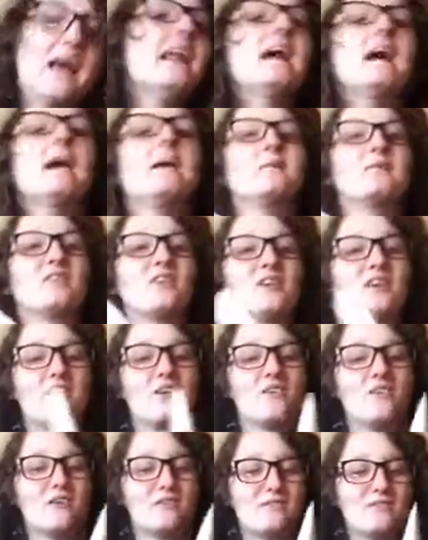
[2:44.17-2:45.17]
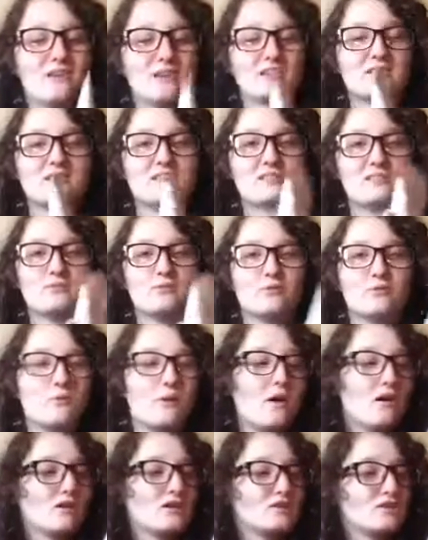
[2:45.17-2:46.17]
And I absolutely love this so
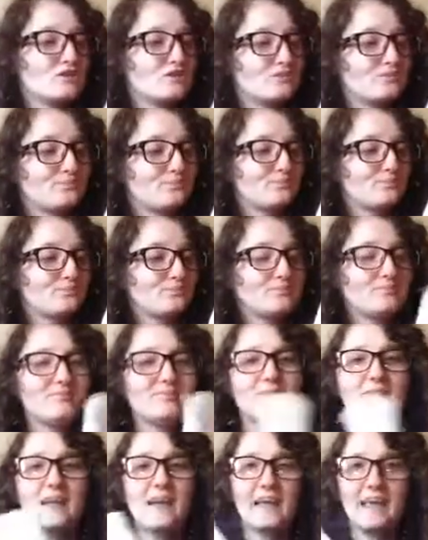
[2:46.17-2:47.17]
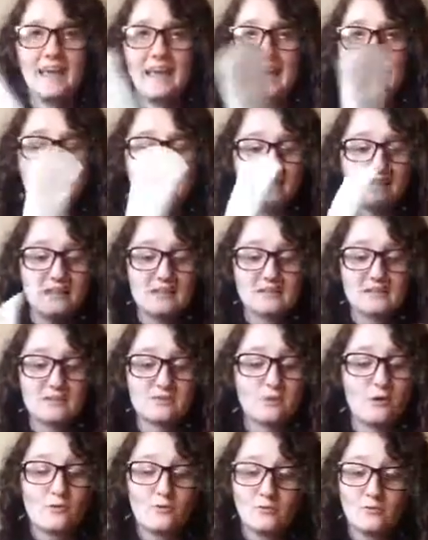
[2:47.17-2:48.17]
much. Again, this is
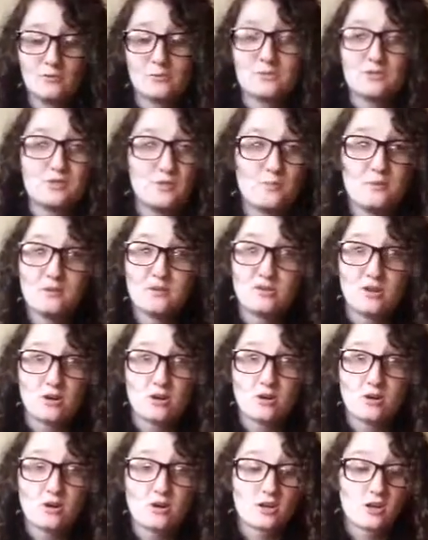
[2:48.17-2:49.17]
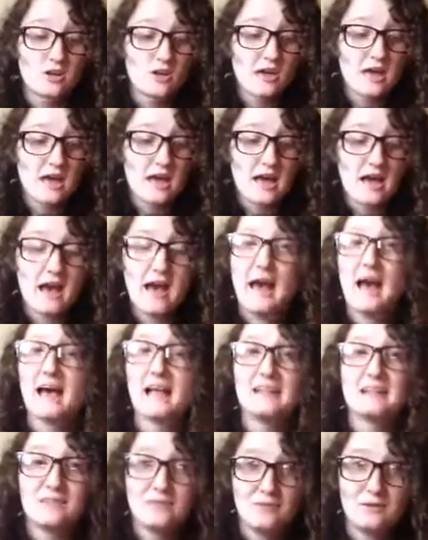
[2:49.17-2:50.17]
all from Superdrug
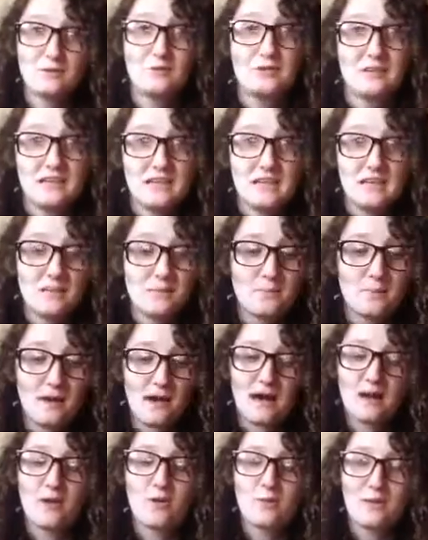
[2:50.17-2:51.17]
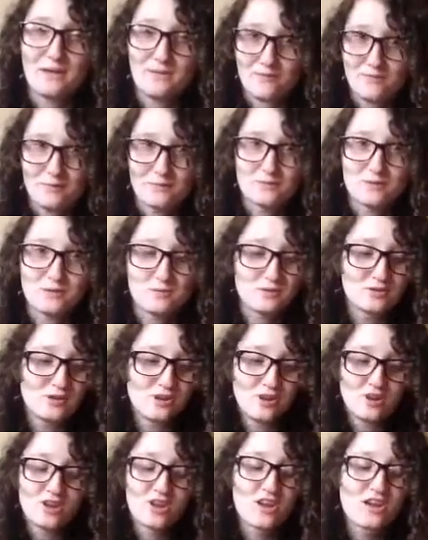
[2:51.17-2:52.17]
and Feel Unique, but I got mine from
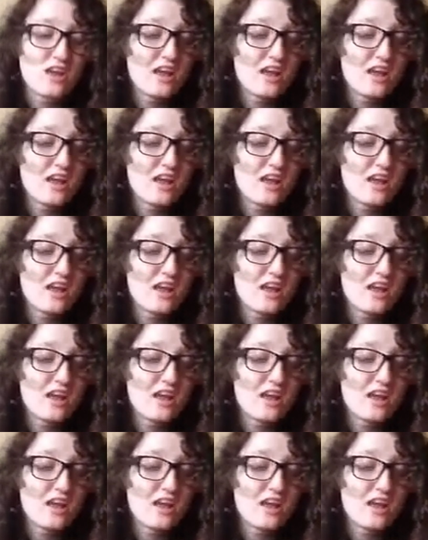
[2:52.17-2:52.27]
Superdrug.